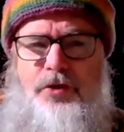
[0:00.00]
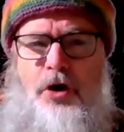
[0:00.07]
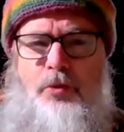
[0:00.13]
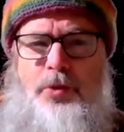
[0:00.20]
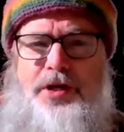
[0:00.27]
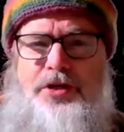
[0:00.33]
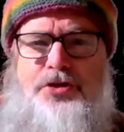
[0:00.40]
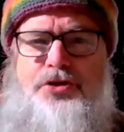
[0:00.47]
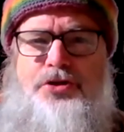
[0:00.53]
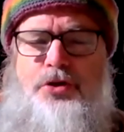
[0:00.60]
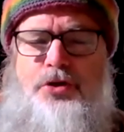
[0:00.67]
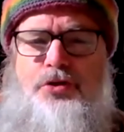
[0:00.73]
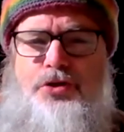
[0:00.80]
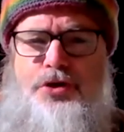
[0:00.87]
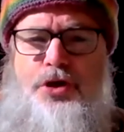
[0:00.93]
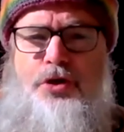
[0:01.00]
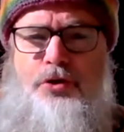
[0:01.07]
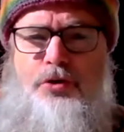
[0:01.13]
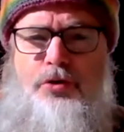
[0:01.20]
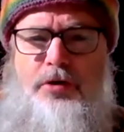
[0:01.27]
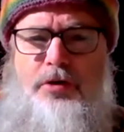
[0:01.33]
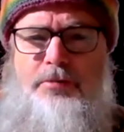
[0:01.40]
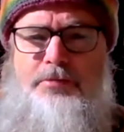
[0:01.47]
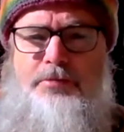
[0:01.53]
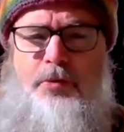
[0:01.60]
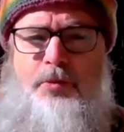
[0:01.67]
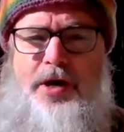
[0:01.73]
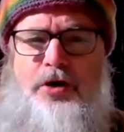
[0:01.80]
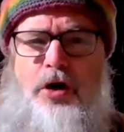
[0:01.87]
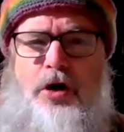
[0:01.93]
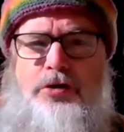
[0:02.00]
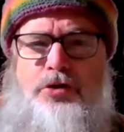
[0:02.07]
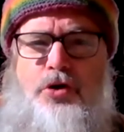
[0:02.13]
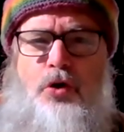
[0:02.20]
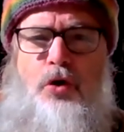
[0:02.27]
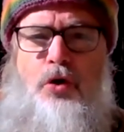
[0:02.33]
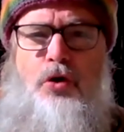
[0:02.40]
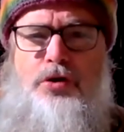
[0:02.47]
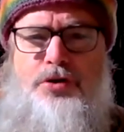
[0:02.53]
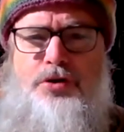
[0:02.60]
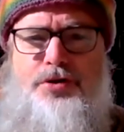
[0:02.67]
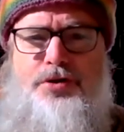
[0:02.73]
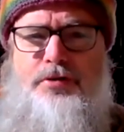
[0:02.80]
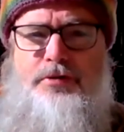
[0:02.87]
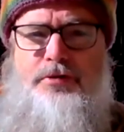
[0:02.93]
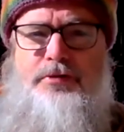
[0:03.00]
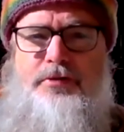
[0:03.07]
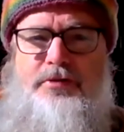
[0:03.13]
Not when it suits you, but when God calls.